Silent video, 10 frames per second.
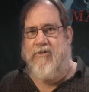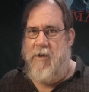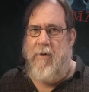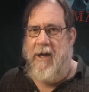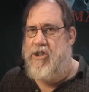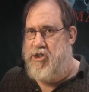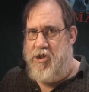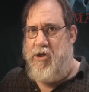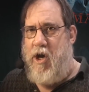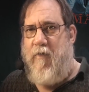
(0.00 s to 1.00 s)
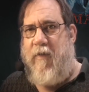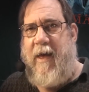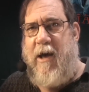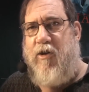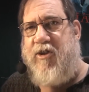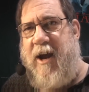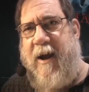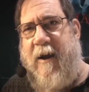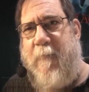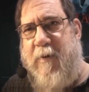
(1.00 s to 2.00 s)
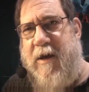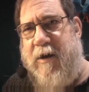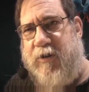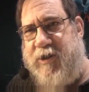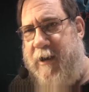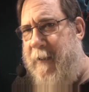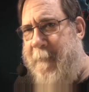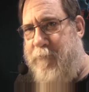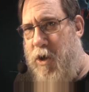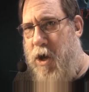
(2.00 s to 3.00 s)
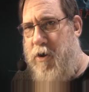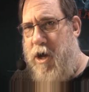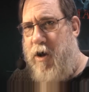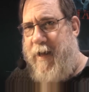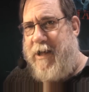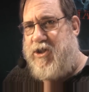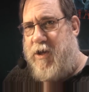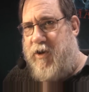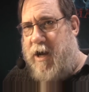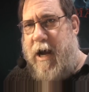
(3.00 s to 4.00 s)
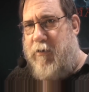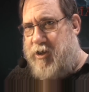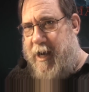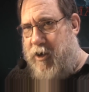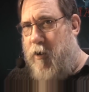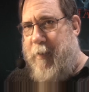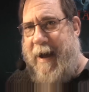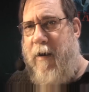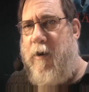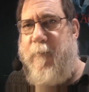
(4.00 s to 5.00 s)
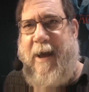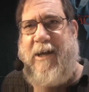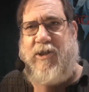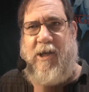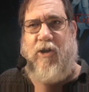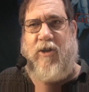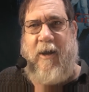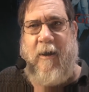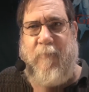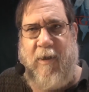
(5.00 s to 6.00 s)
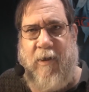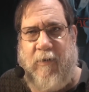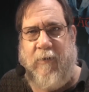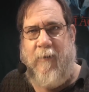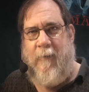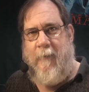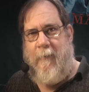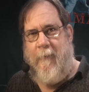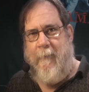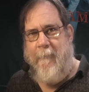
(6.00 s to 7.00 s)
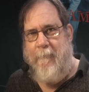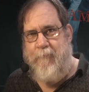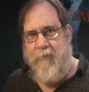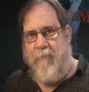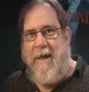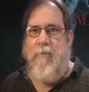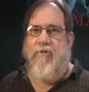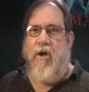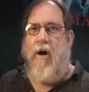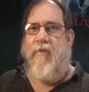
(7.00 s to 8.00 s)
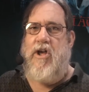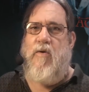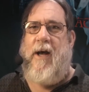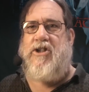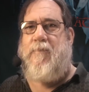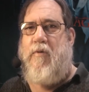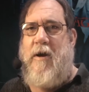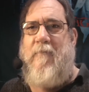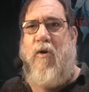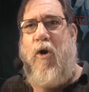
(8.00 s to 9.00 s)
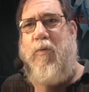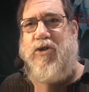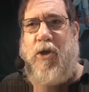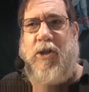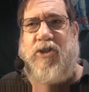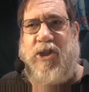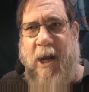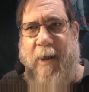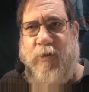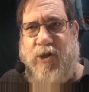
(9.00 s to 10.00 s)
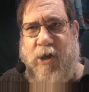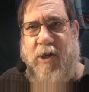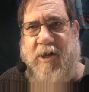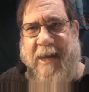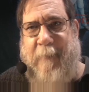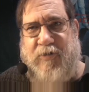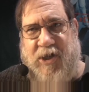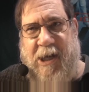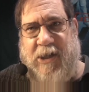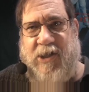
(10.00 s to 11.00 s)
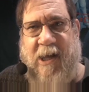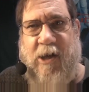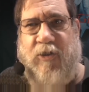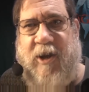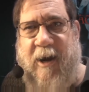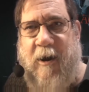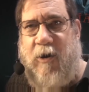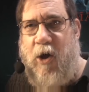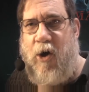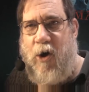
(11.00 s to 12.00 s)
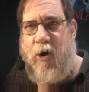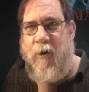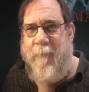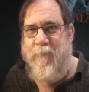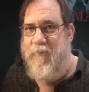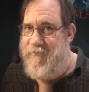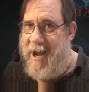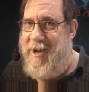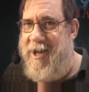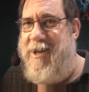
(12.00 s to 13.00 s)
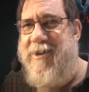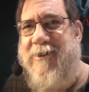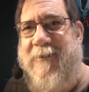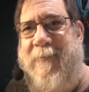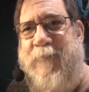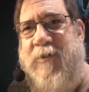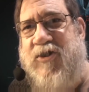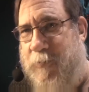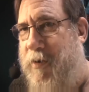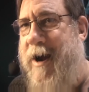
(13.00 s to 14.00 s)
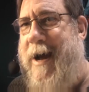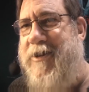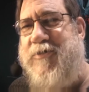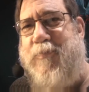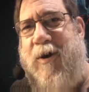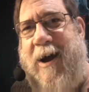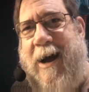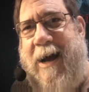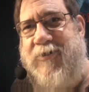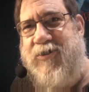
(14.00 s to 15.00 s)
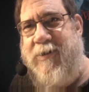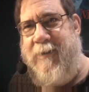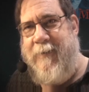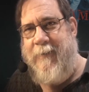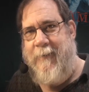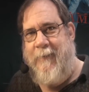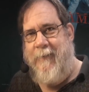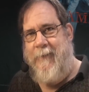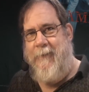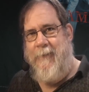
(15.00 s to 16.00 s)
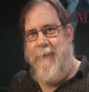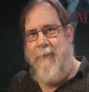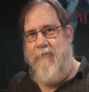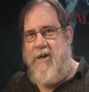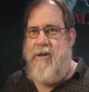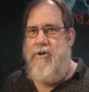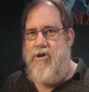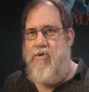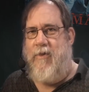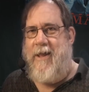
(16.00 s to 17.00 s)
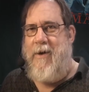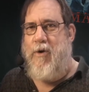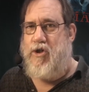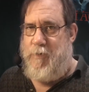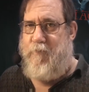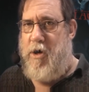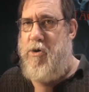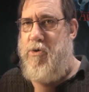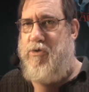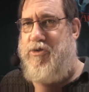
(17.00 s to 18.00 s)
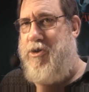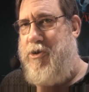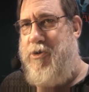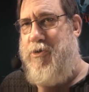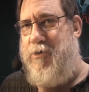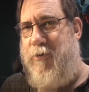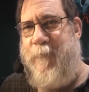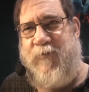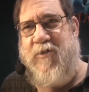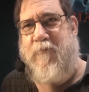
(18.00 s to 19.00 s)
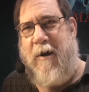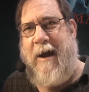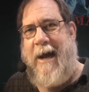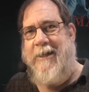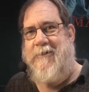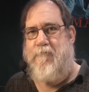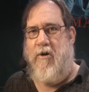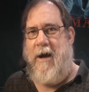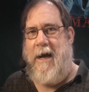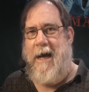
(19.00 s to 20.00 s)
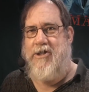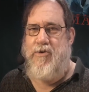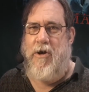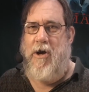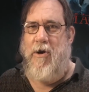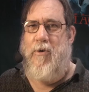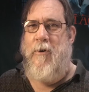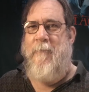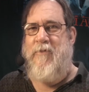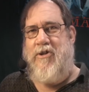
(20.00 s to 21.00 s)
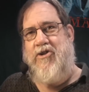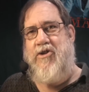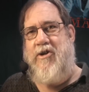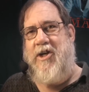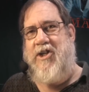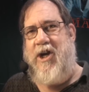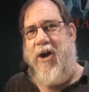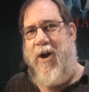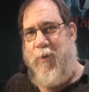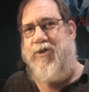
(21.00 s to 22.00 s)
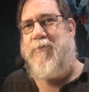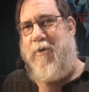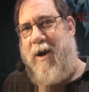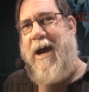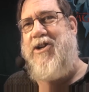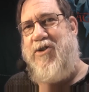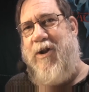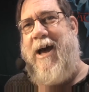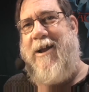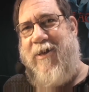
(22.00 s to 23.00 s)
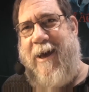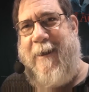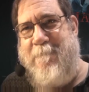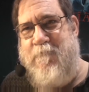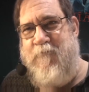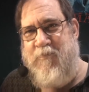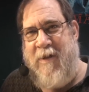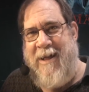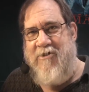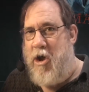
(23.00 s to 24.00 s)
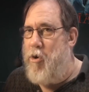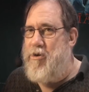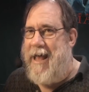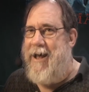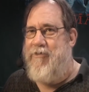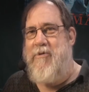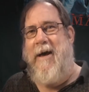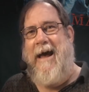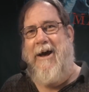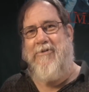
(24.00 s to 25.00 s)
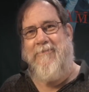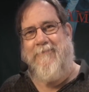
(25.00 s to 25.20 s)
Somebody sued over the health care bill. Said, no, that's the Congress had no power to pass the health care bill. People thought the U.S. Supreme Court was going to deep six the health care law. They didn't. Surprise, surprise. Didn't do what they were supposed to do. Surprise, surprise. You know the judiciary will surprise you like that. Don't count them out.